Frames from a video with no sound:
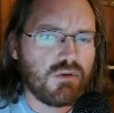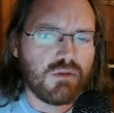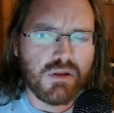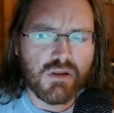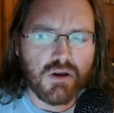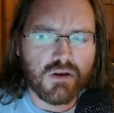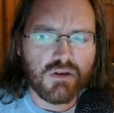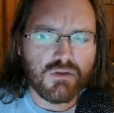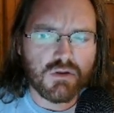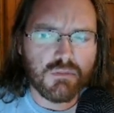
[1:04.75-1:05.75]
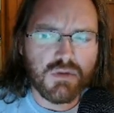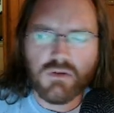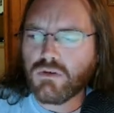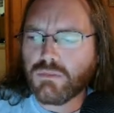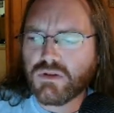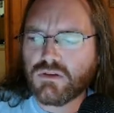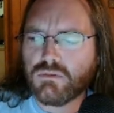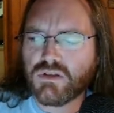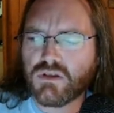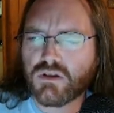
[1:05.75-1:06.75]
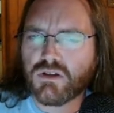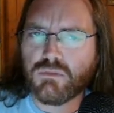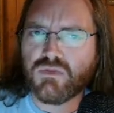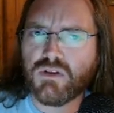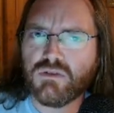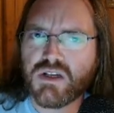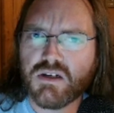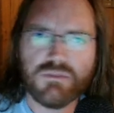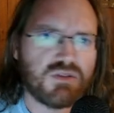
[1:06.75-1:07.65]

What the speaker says: won't let me log in on the computer, but let me log in on my phone app.